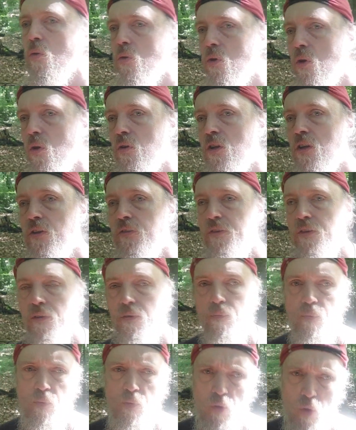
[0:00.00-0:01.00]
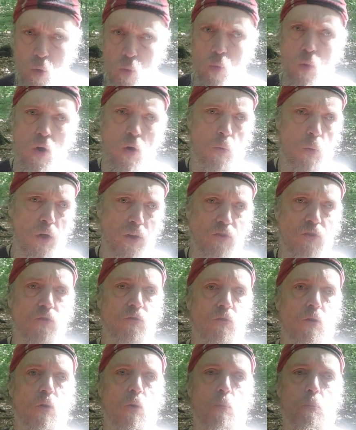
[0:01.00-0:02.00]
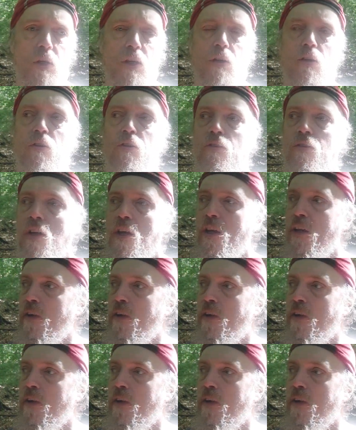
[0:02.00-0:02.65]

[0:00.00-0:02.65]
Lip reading: longer know or want to know, because